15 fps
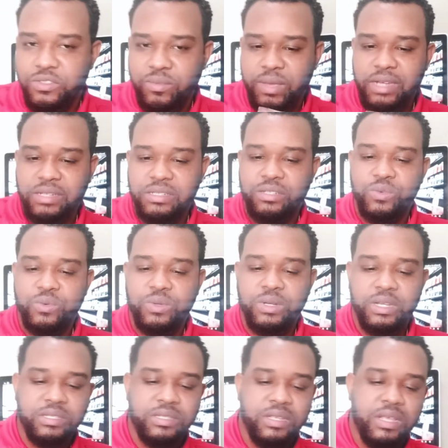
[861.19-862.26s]
from actually doing
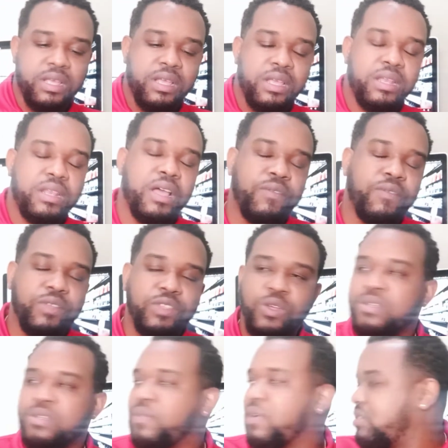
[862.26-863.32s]
this. Now, for
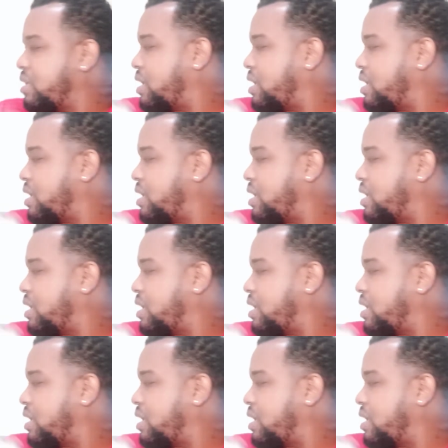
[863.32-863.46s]
those of us that